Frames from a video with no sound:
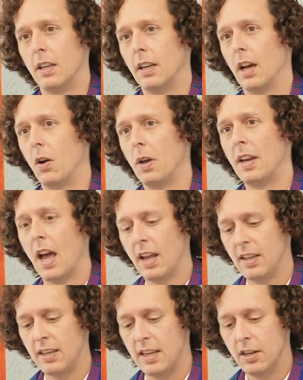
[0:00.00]
Now, an
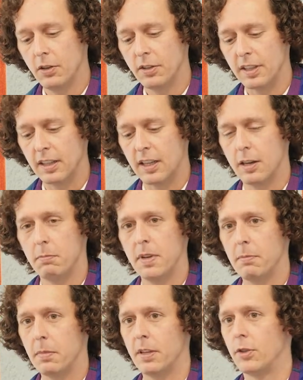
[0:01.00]
unyielding
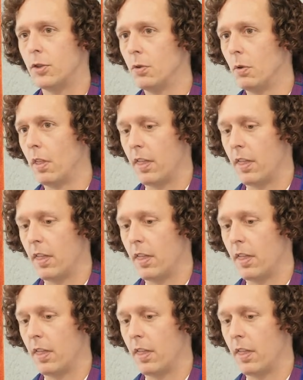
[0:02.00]
commitment to